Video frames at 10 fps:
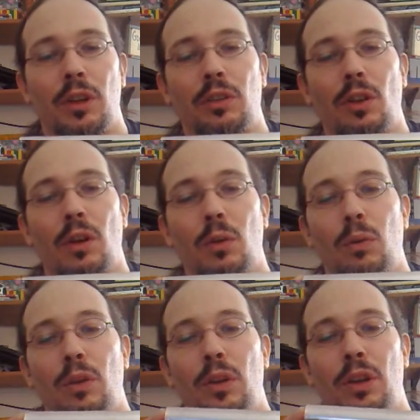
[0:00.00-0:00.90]

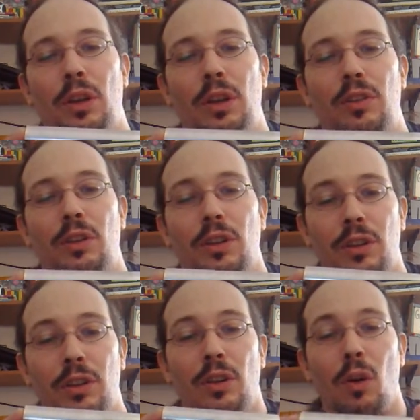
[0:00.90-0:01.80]
So it's
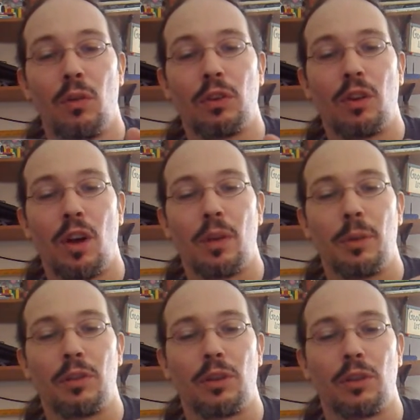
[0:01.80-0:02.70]
going to, over
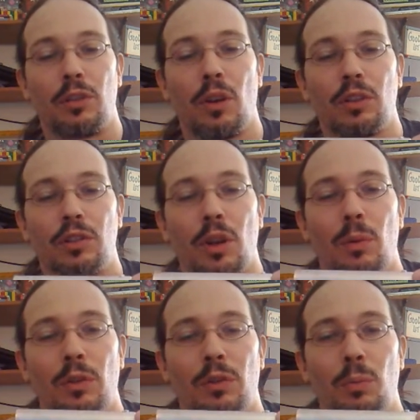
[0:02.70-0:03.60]
time, it's going to start
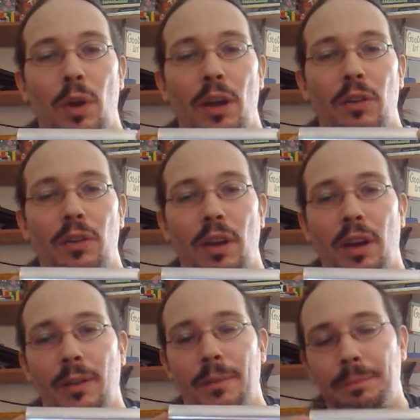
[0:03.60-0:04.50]
showing some wear and
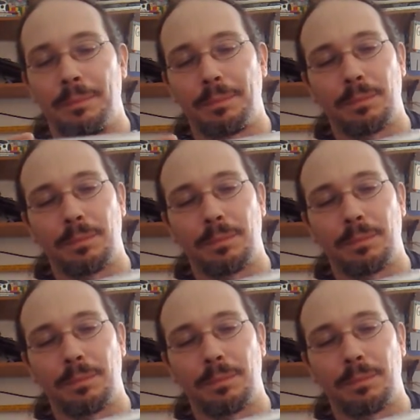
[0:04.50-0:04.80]
tear.